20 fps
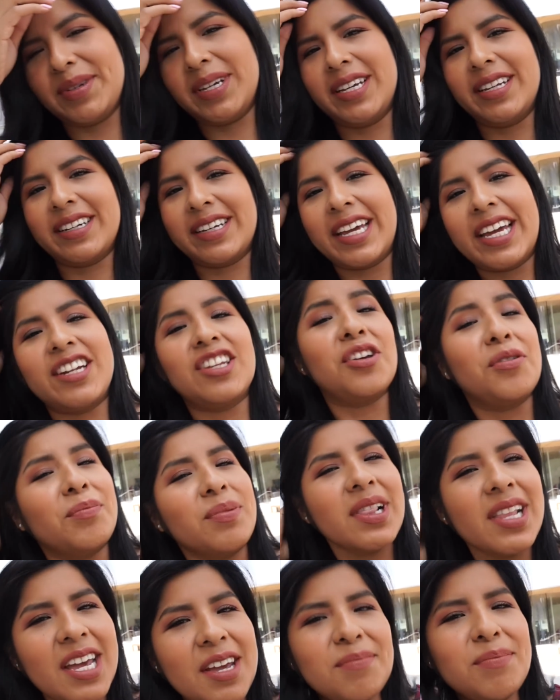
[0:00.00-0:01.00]
mean, can you
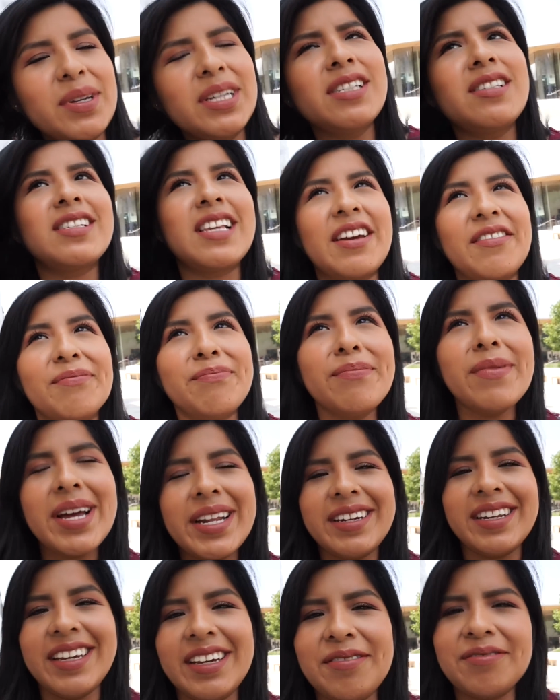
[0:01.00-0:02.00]
blame me? Save
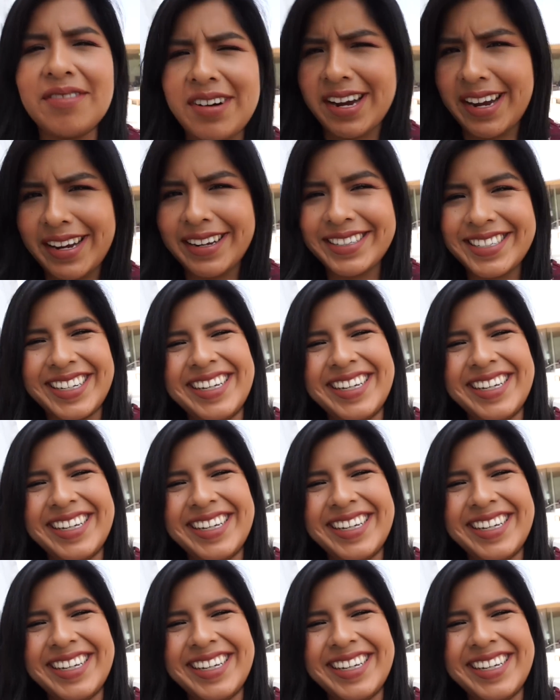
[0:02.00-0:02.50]
money, right?